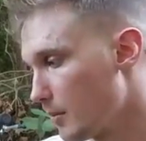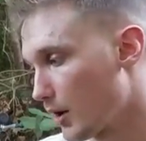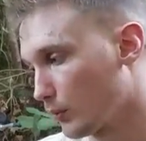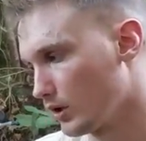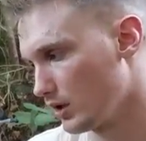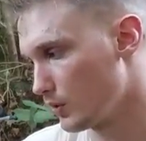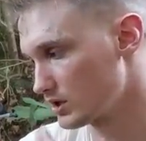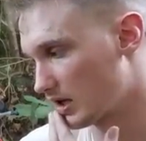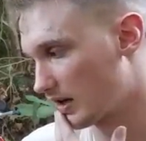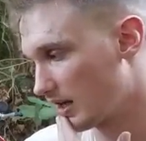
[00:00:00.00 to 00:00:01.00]
But I really
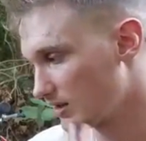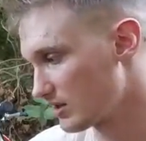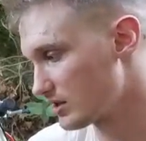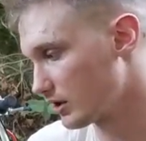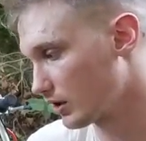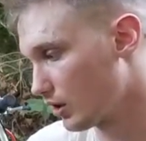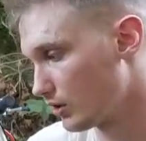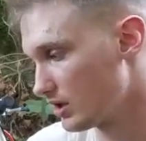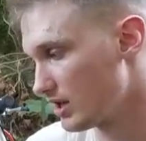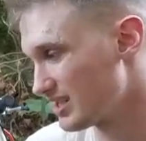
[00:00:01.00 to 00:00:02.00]
wish I could get this
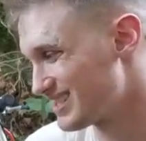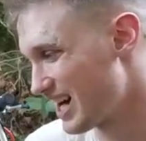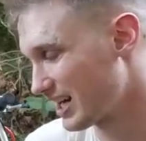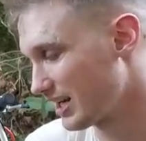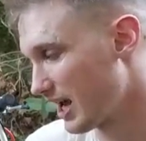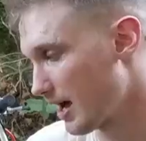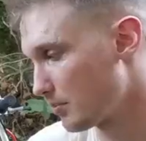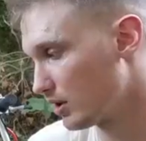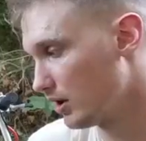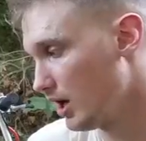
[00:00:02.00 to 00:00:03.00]
Cerakoted. It's not going to
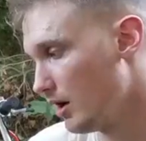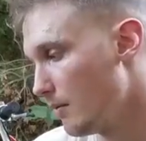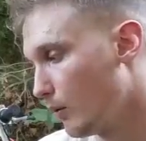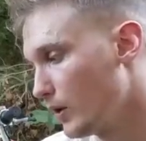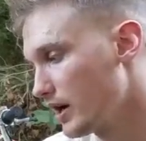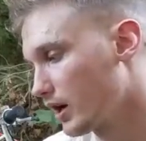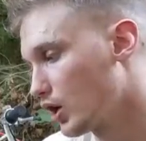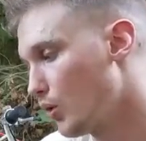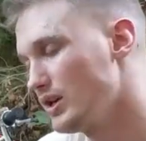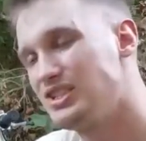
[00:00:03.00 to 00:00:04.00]
happen, but we are
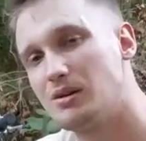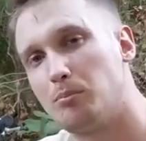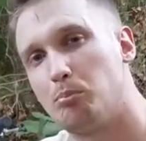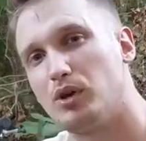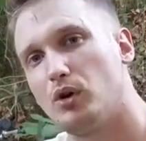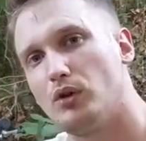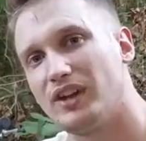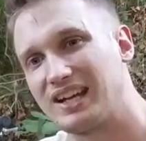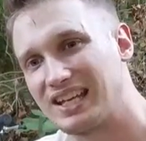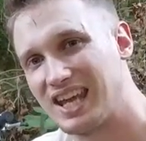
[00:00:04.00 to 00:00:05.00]
going to build
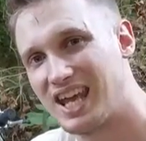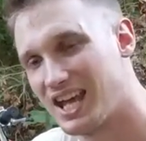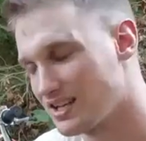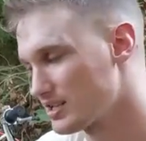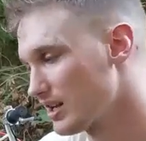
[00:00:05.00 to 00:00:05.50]
a kit.